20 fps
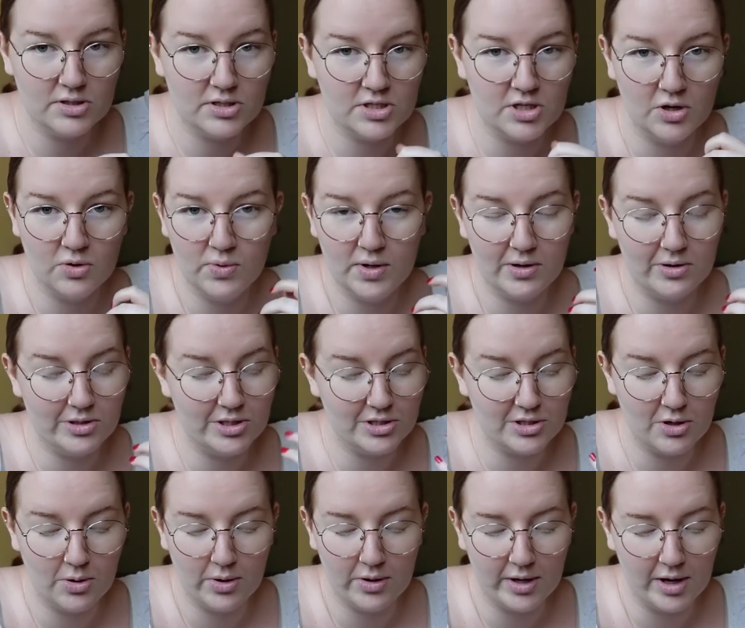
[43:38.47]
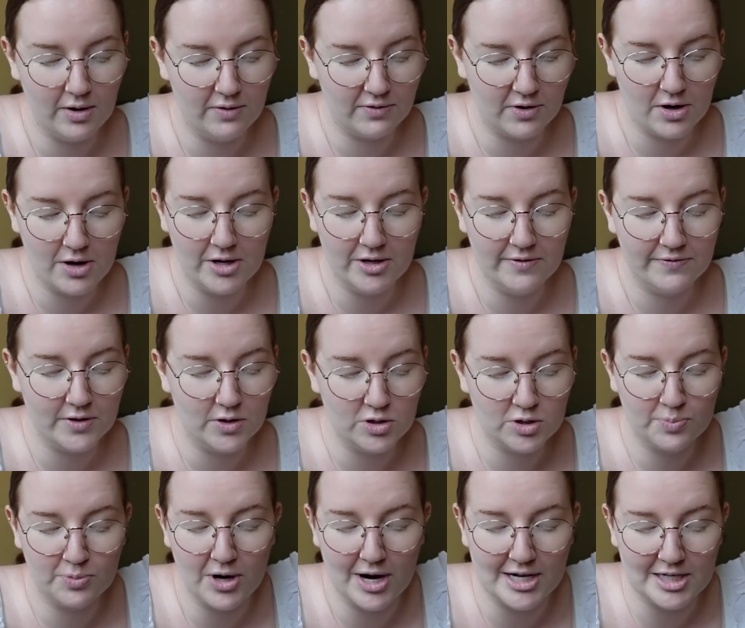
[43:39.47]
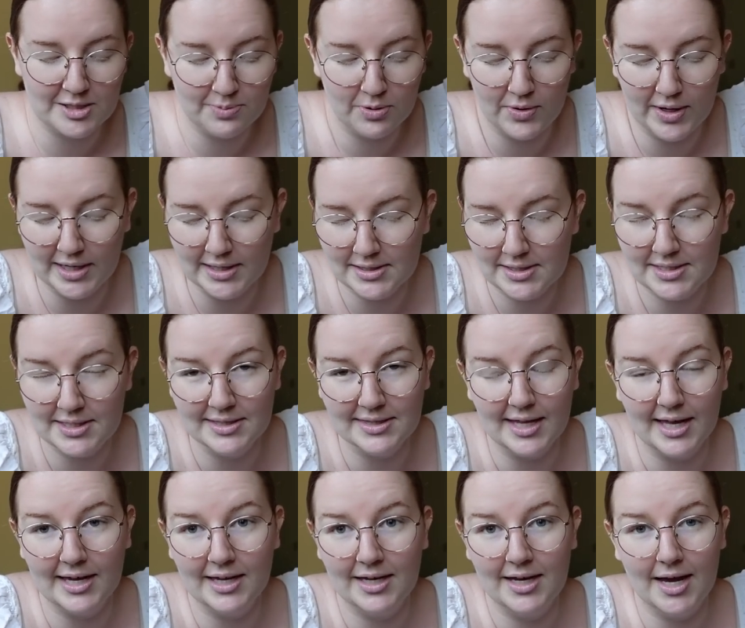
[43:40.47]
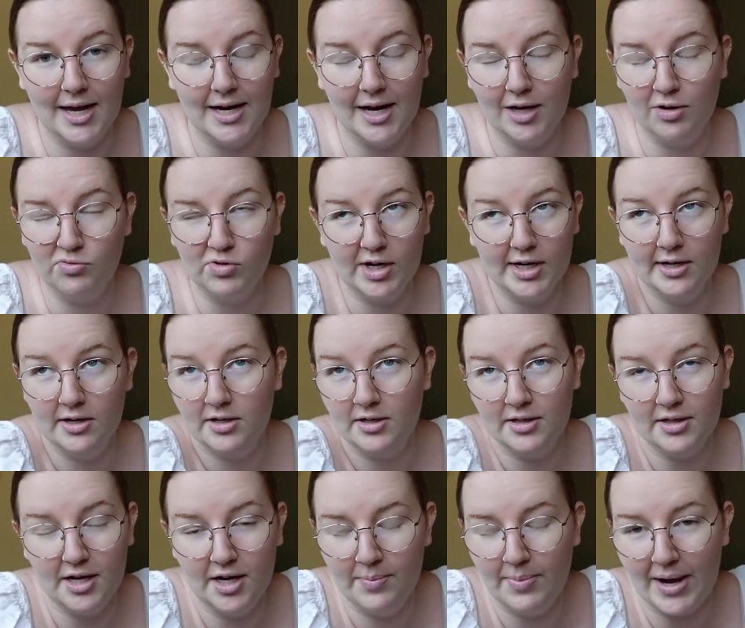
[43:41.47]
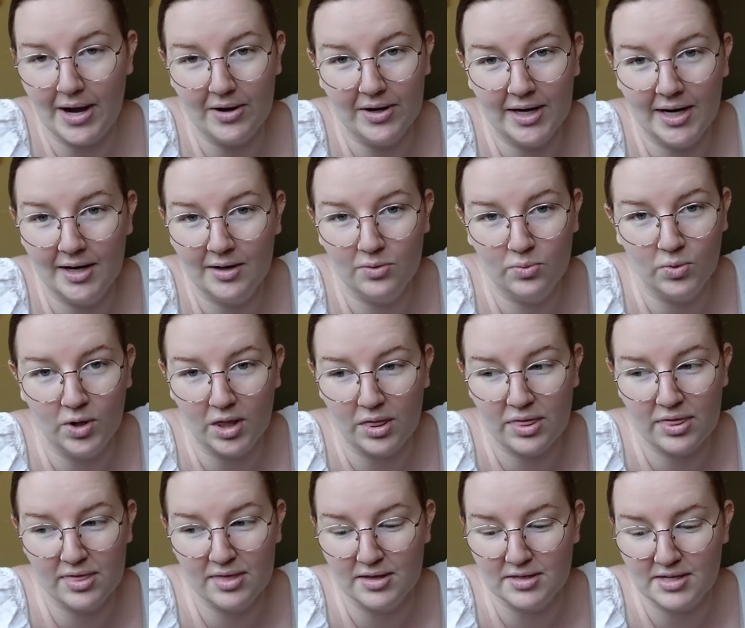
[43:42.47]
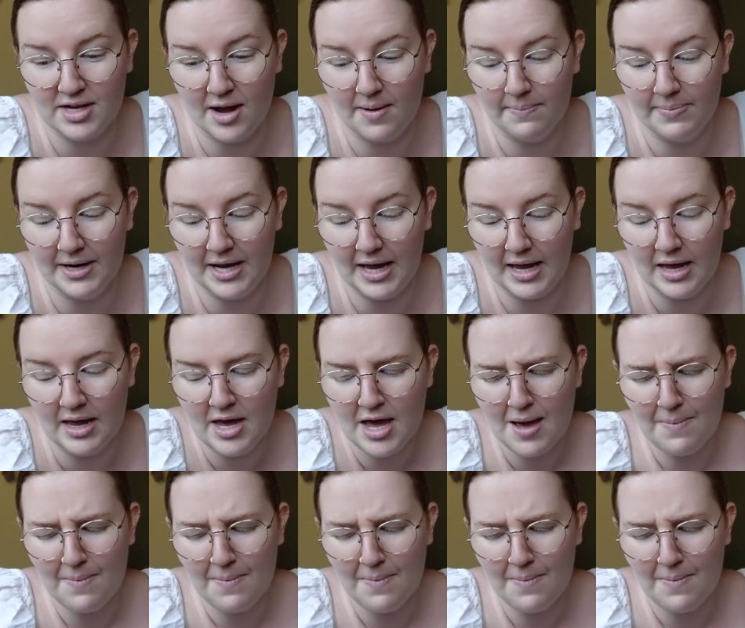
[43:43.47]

So we were just going over all of those price points and like getting real about it with this company.